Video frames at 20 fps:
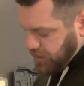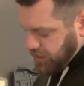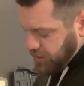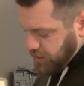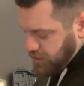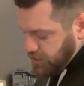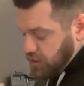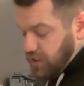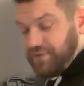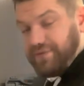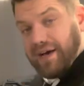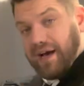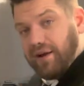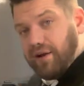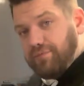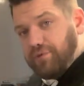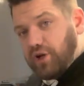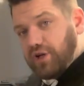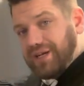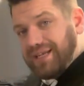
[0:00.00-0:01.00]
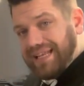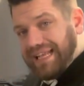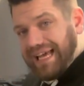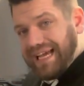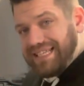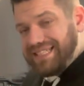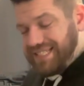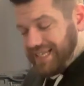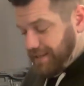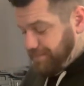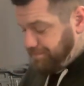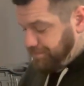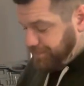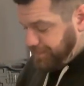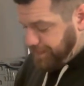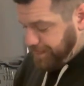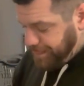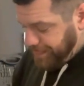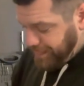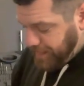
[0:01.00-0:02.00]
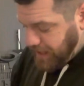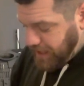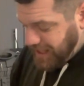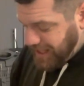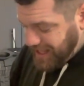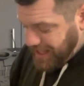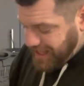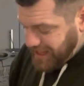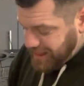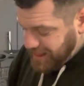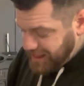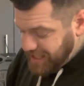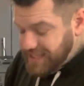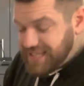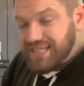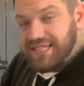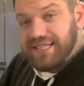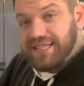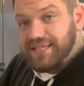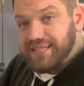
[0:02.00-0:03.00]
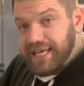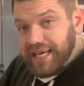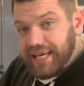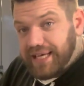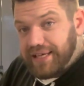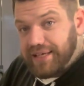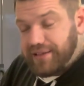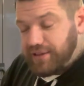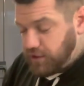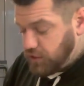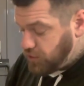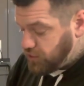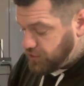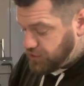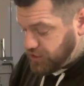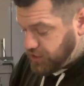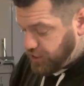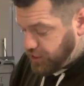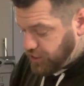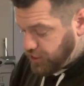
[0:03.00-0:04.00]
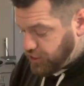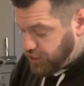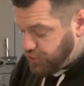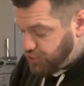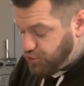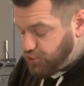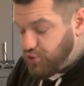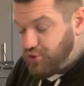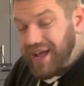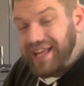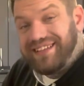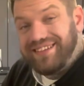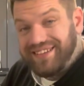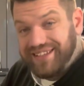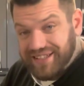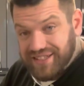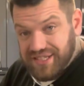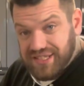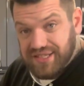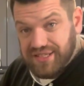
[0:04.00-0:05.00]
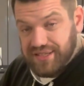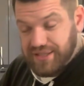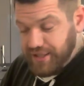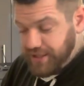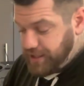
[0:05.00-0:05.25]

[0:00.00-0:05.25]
So far, I'm not going to lie to you, this thing looks horrendous.